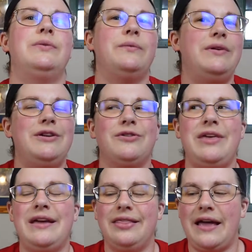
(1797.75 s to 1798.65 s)
When you're
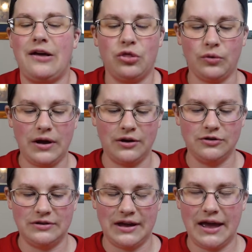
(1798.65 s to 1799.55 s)
thinking like
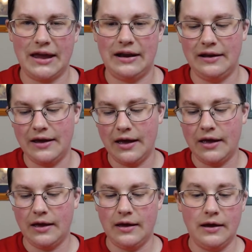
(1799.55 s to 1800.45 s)
300 yen,
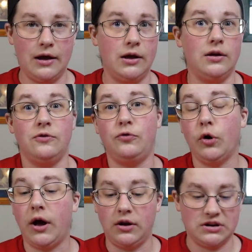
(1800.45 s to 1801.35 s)

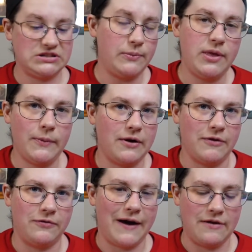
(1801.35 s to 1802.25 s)
400, some of them are
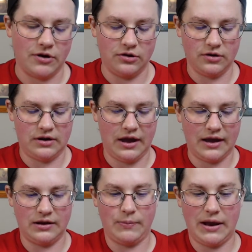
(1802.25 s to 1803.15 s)
even 500
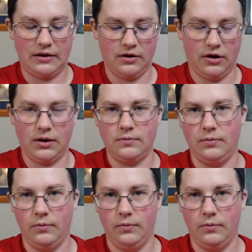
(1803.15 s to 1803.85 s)
yen, depending on